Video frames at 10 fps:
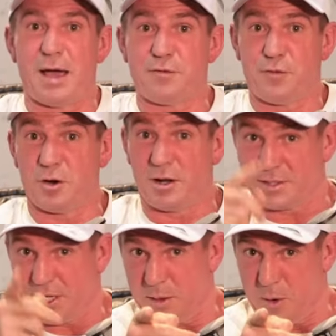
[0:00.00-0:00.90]
Baby Ford, I'll
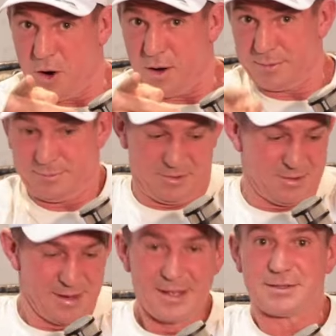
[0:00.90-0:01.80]
see you tomorrow.
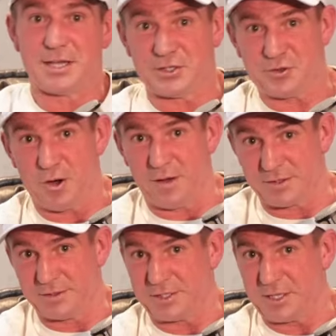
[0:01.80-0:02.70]
Test drives in the